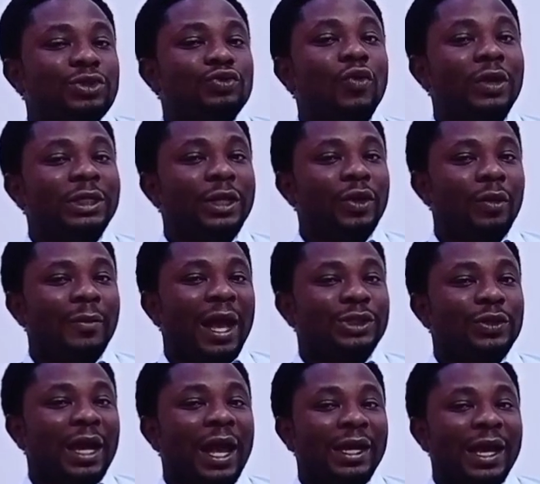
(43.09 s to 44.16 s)
duodenum, as
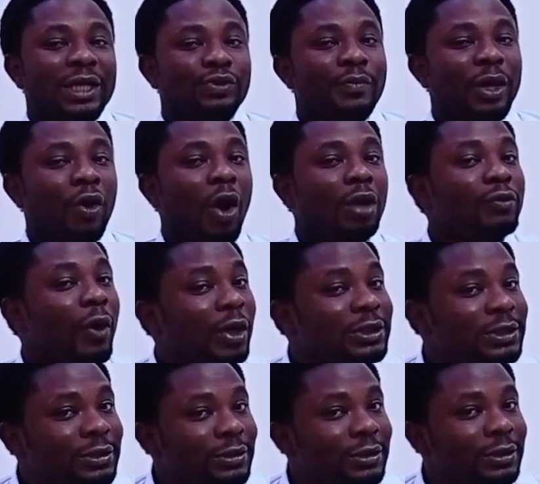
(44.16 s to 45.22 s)
you can guess, will be called what?